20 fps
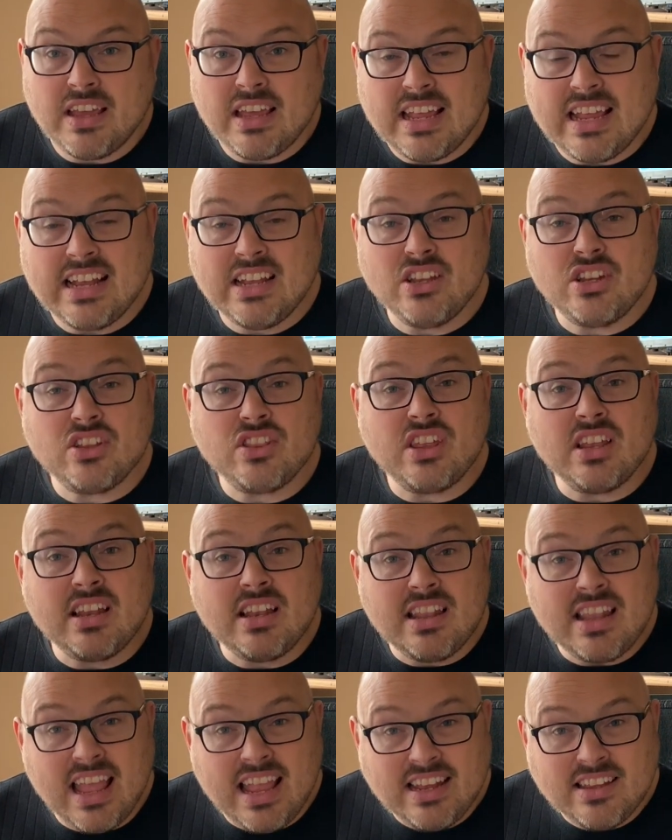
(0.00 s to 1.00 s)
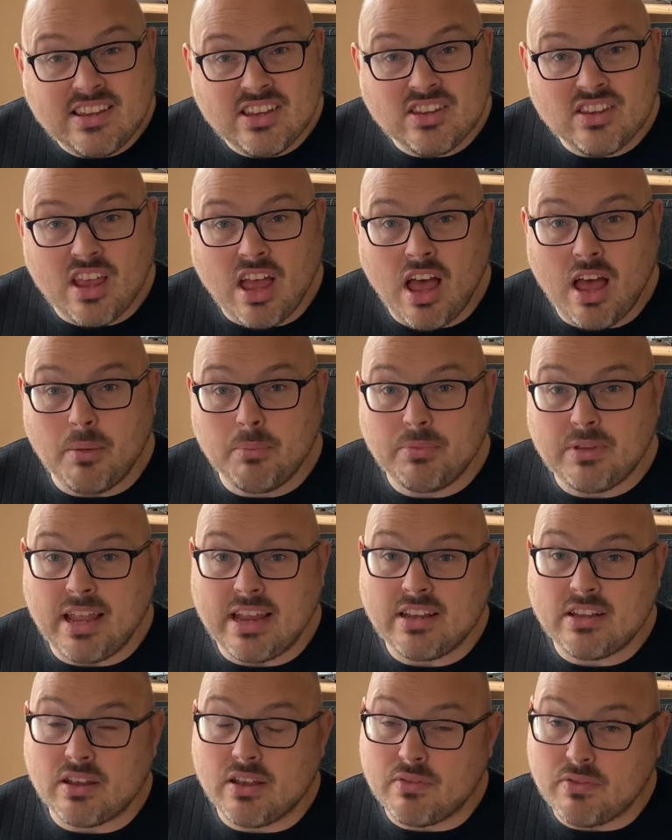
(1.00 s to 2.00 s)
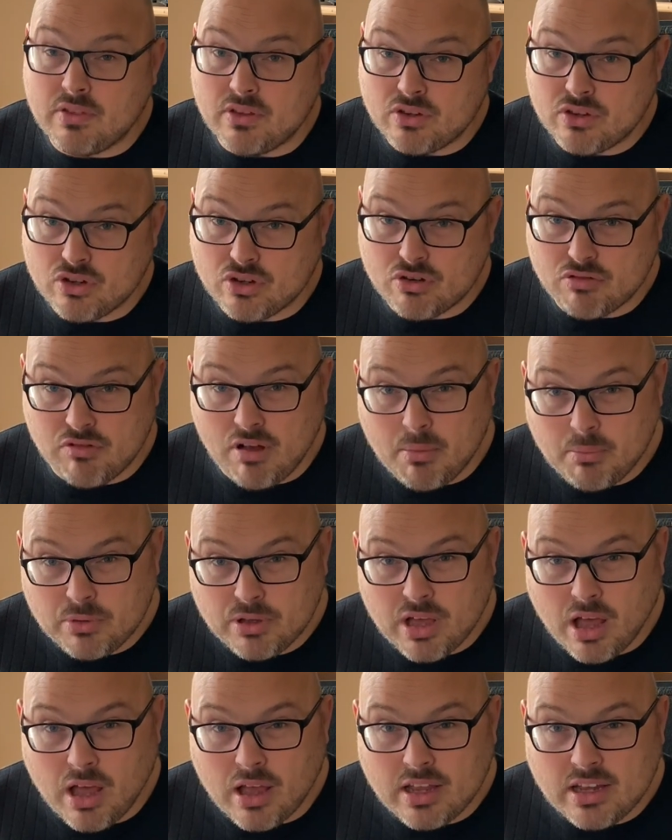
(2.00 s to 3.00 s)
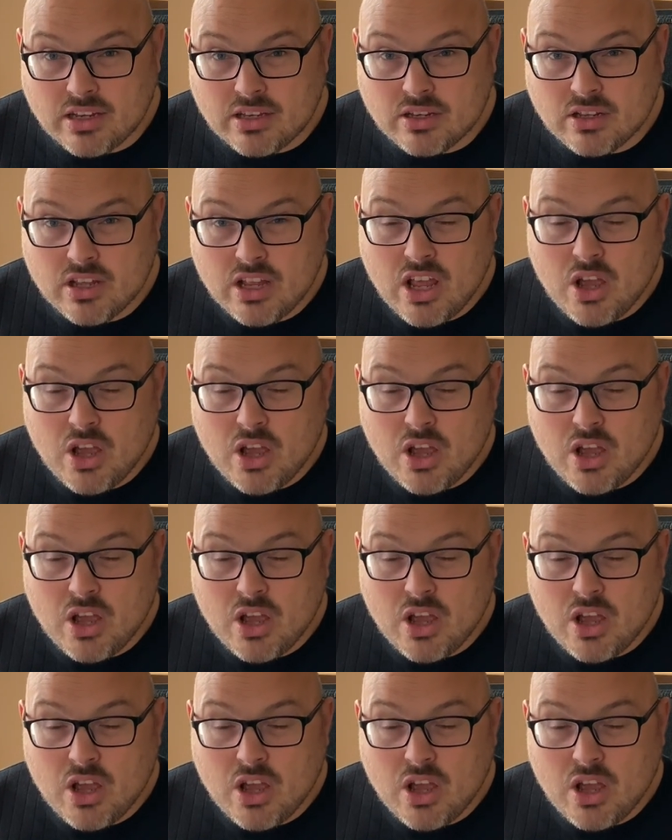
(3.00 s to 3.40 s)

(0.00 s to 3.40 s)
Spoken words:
into the latest update of the Scrum Guide,